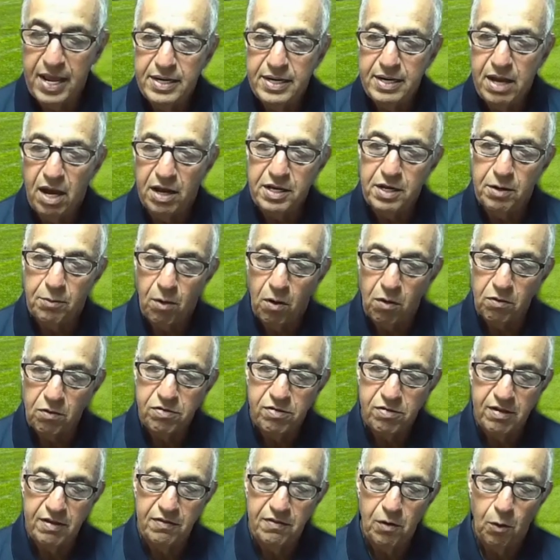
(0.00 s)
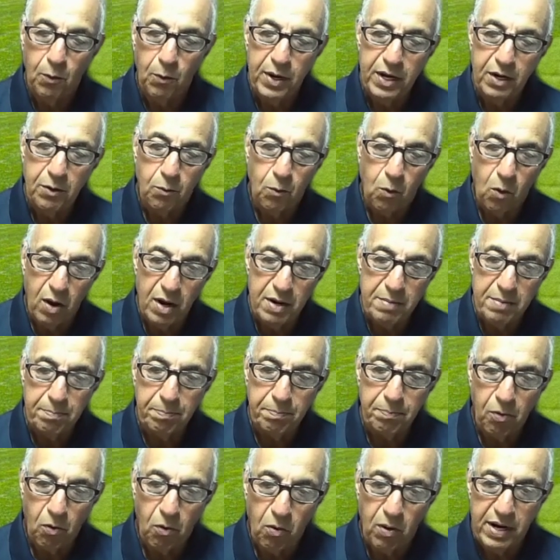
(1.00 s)
Now, you won't see the week one
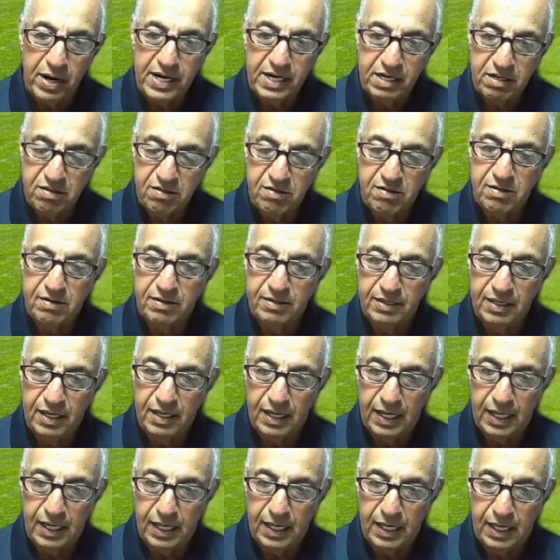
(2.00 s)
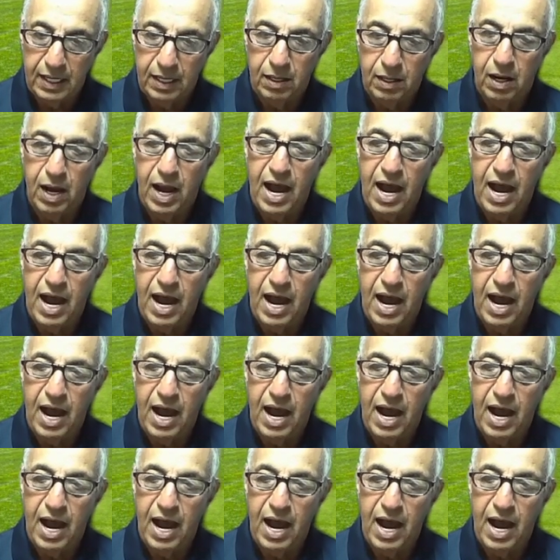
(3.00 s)
points uh,